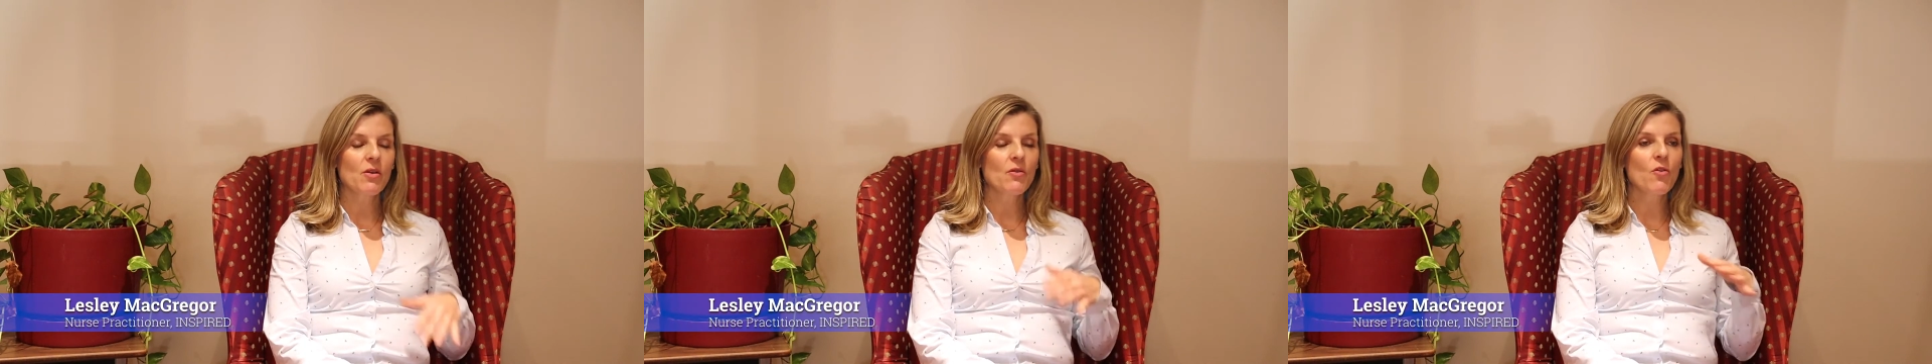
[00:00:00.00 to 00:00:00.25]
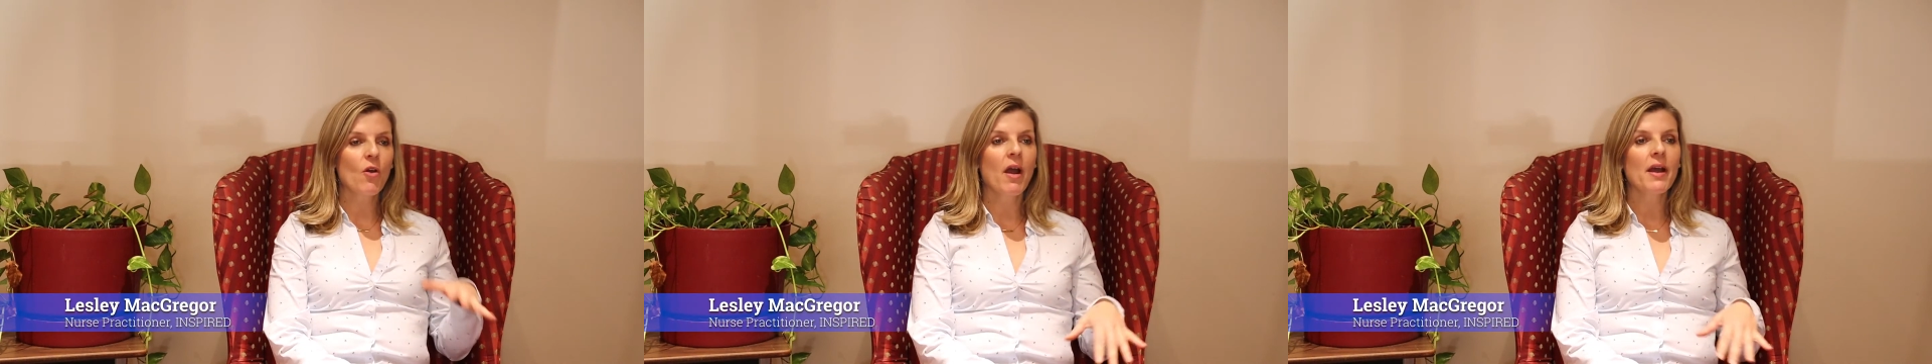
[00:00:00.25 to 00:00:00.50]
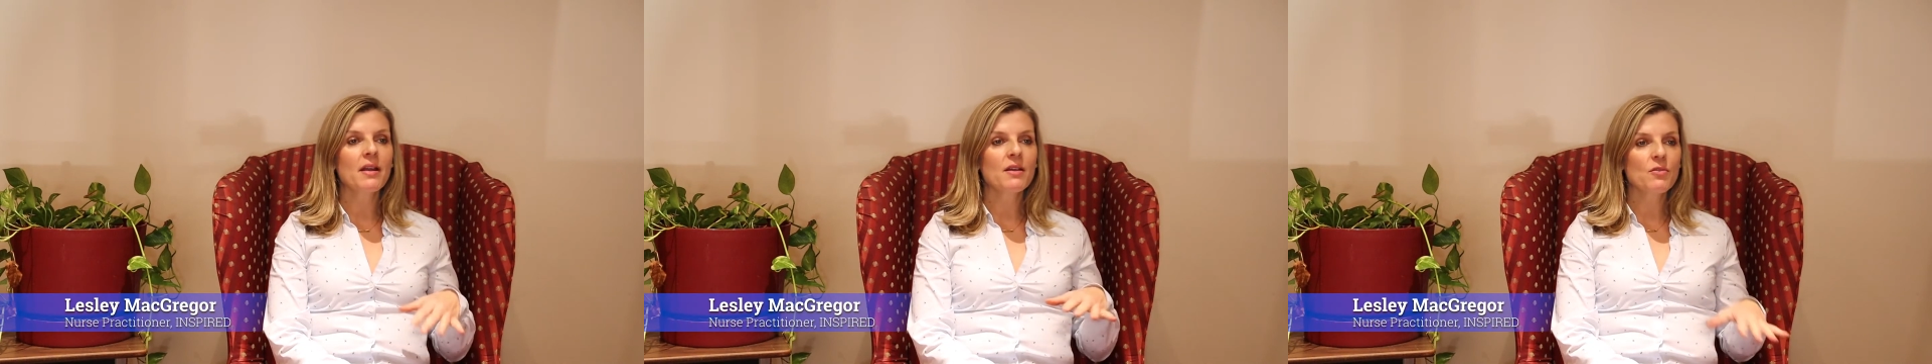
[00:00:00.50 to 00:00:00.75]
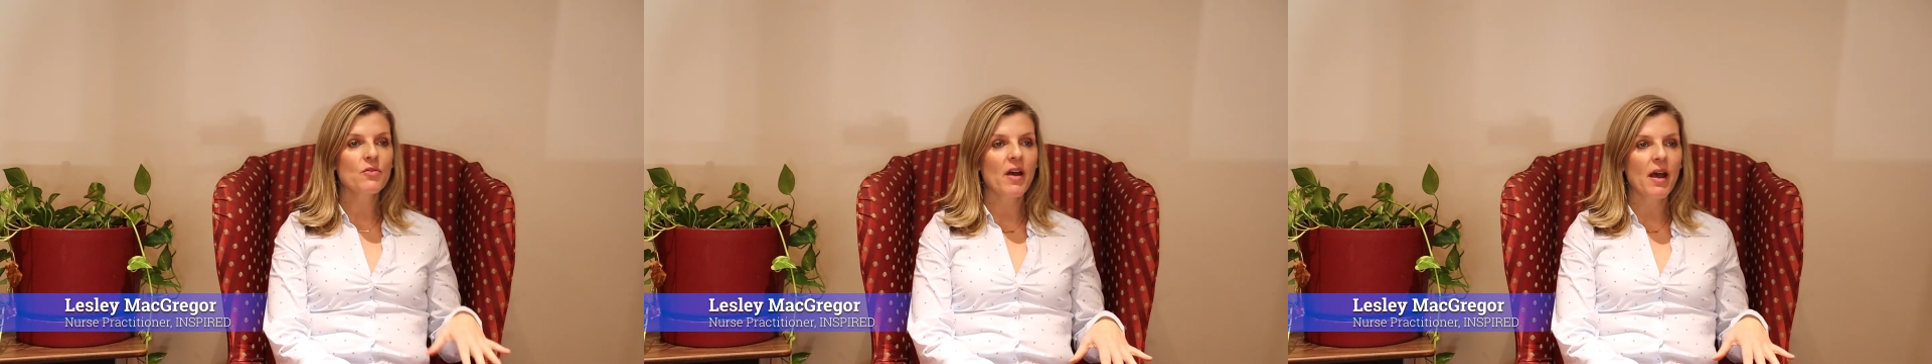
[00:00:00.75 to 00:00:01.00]
are a variety
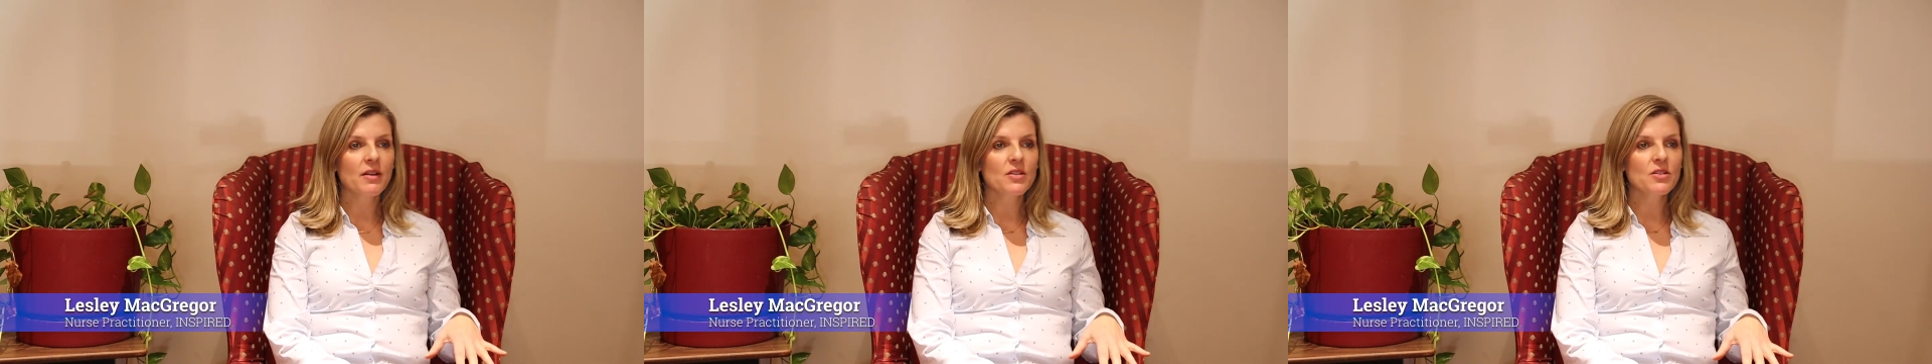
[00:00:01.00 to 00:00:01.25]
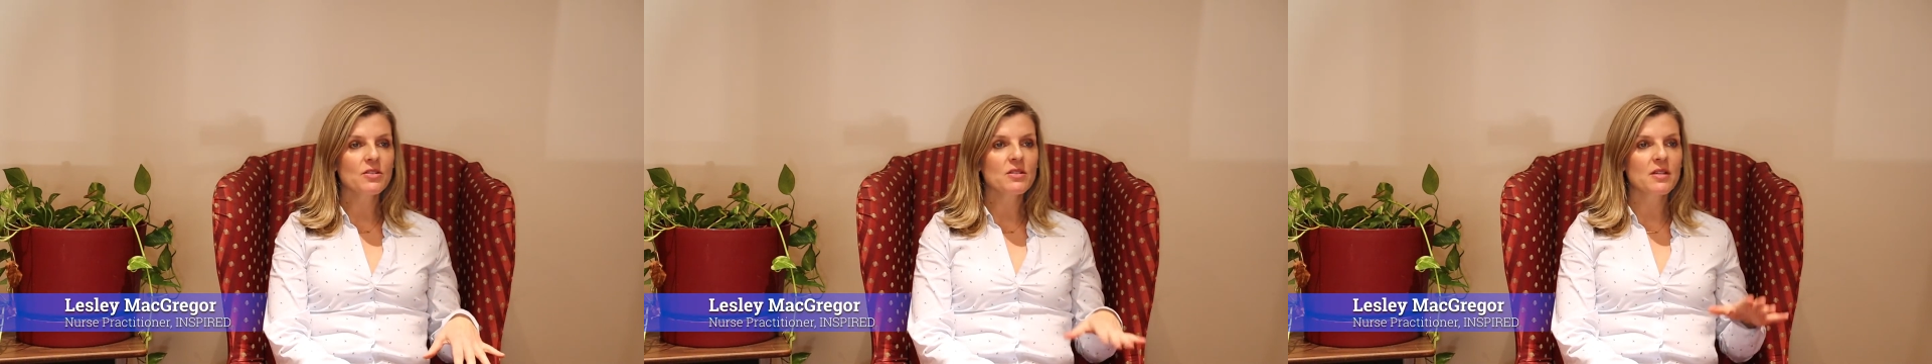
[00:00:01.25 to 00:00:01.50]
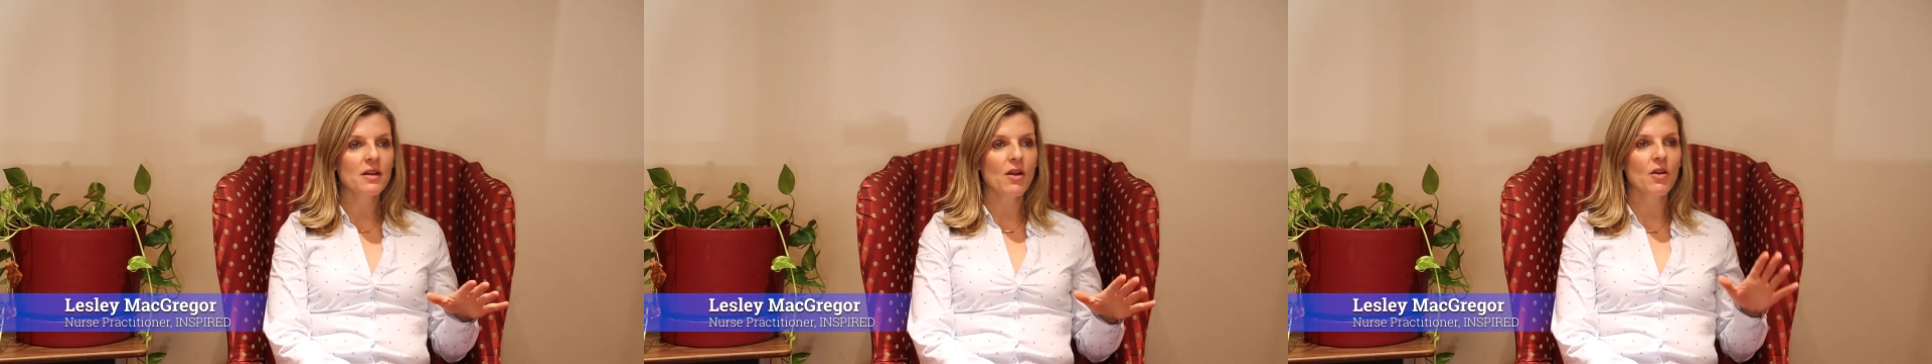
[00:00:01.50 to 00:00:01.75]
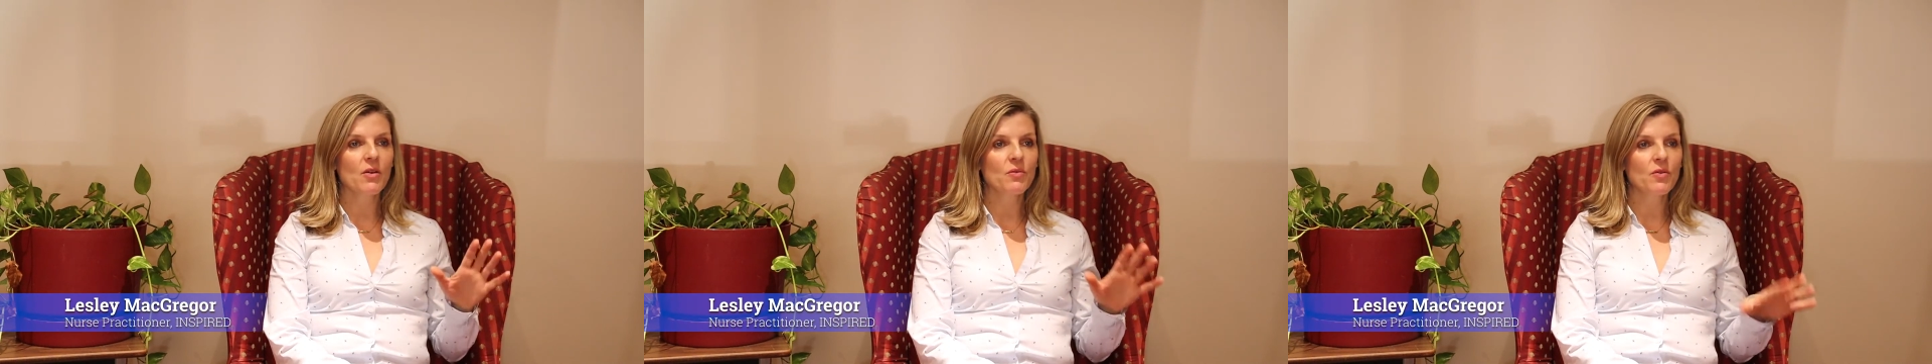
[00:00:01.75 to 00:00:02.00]
of factors that
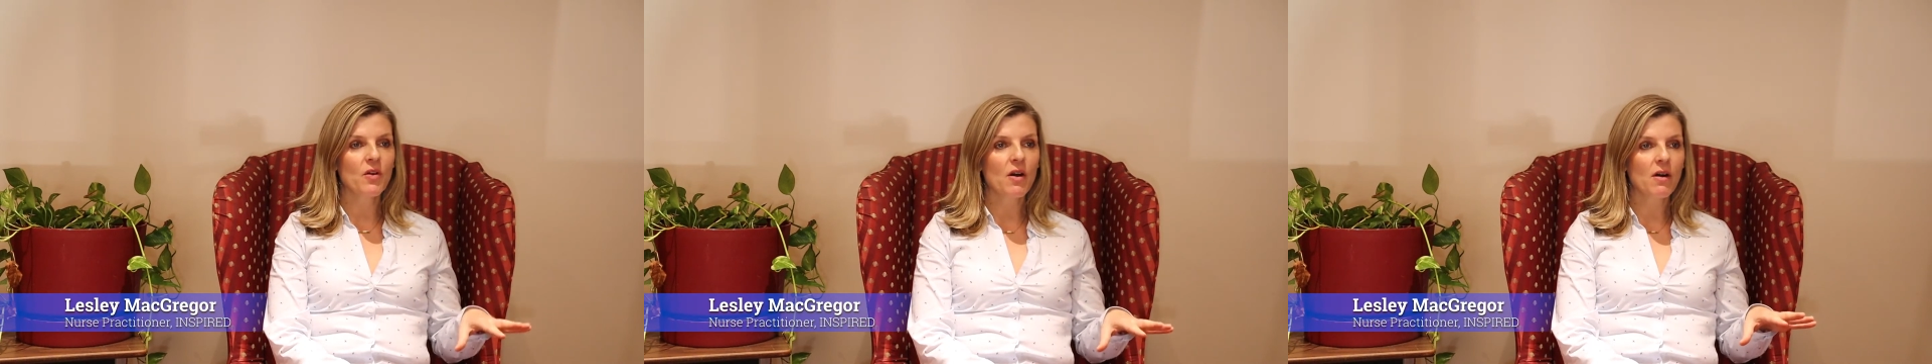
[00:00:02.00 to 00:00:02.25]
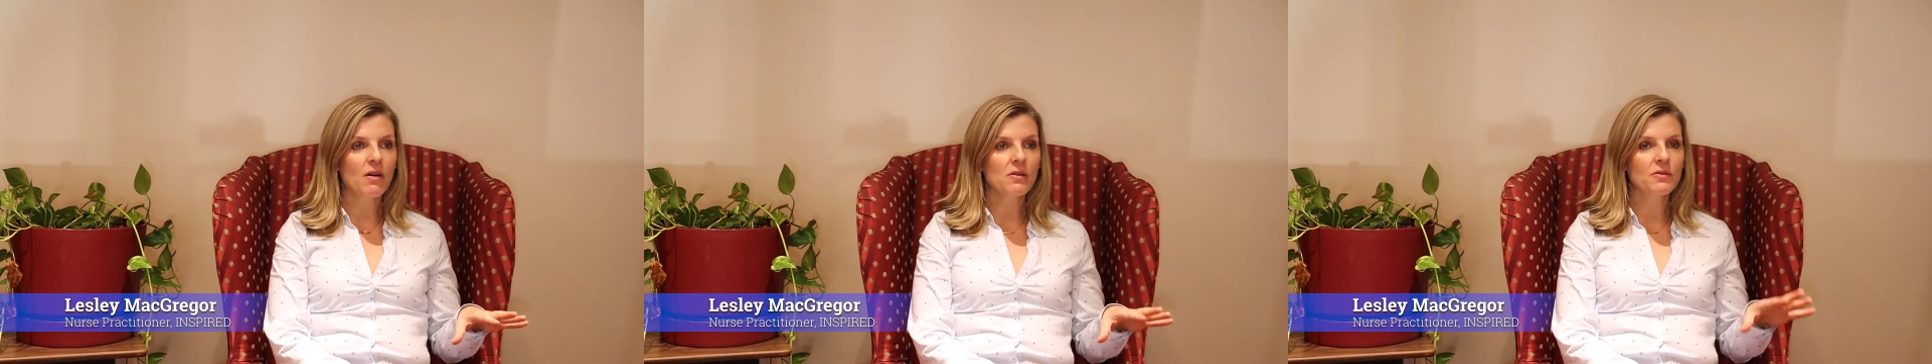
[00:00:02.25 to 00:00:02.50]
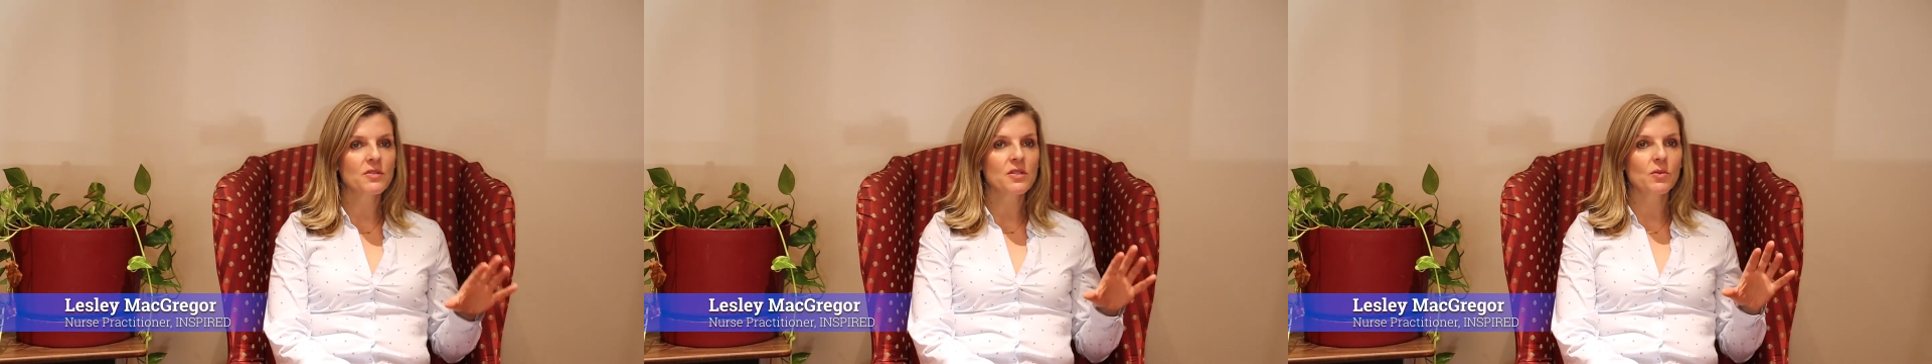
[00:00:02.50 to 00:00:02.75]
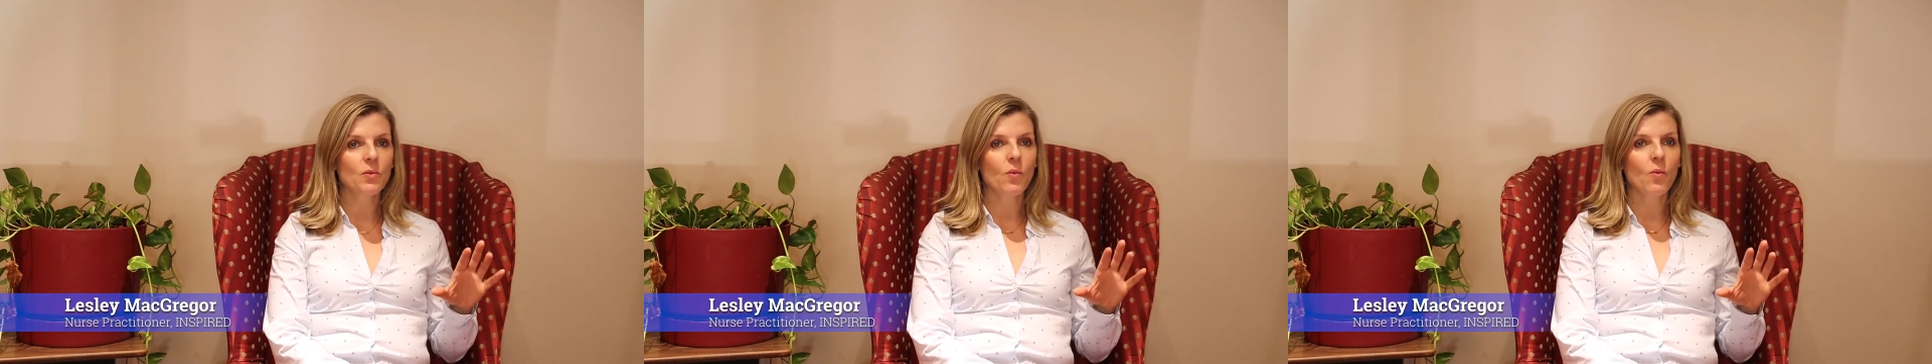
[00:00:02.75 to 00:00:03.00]
are involved